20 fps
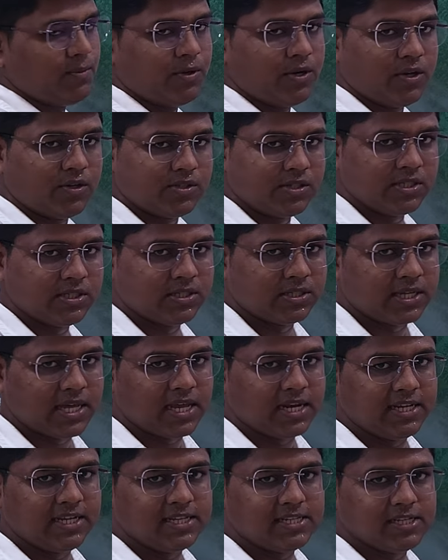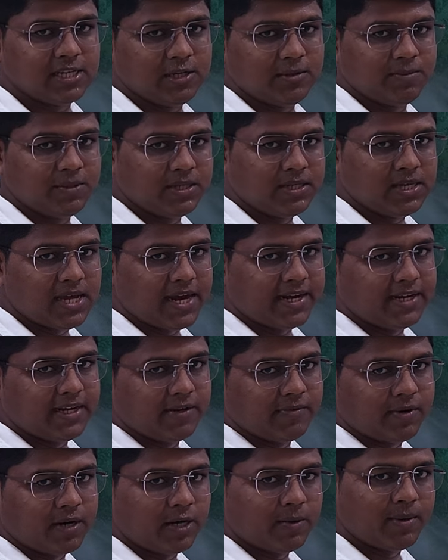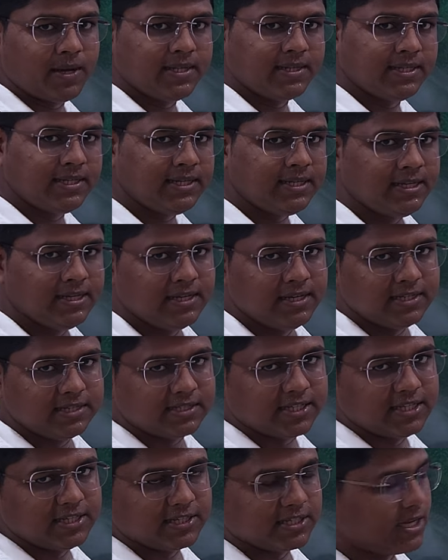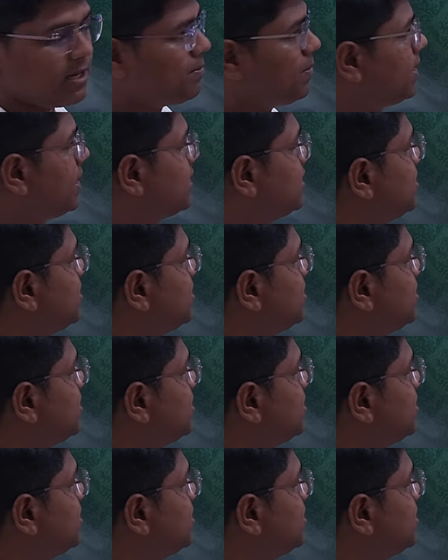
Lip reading: Dermatophytosis can easily be identified by the skin scraping